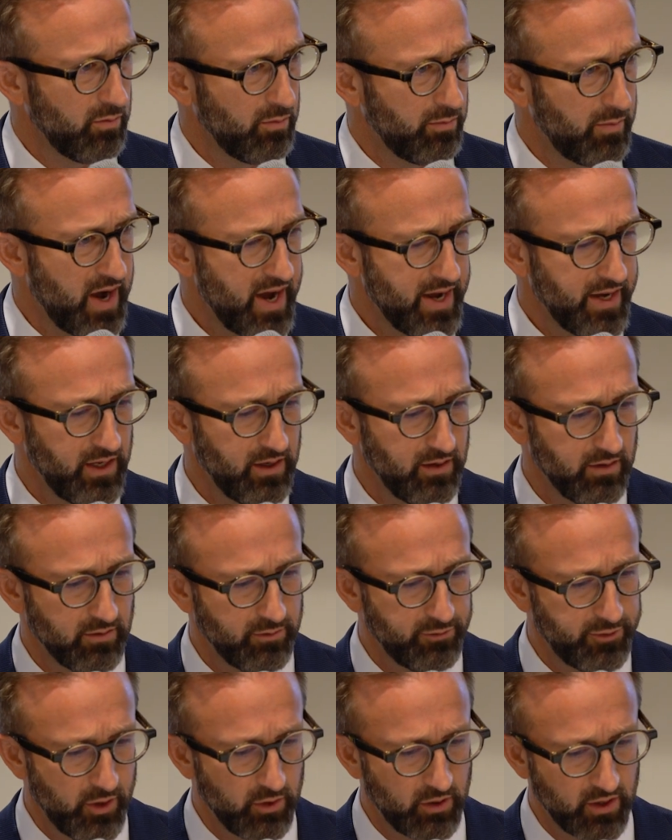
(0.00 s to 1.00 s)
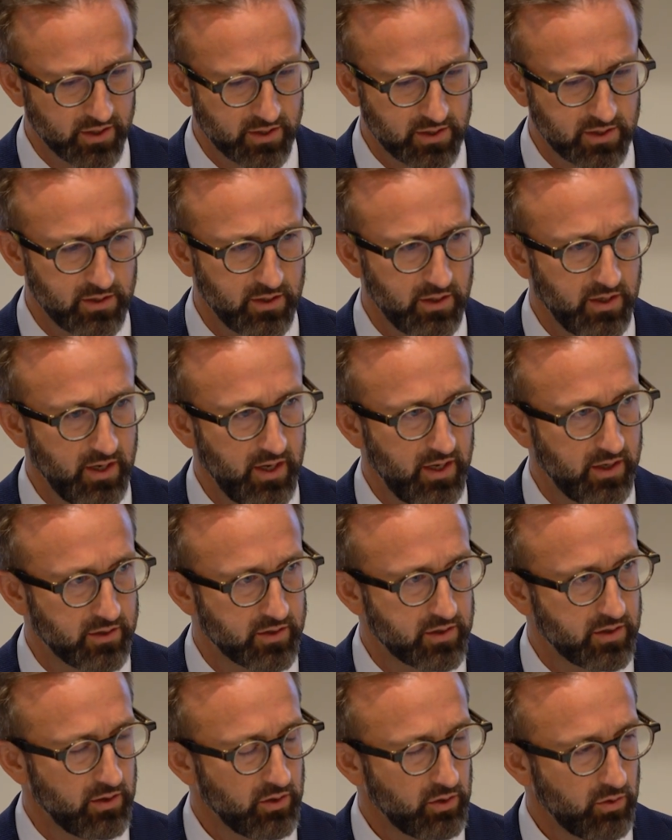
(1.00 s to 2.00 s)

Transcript: my focus is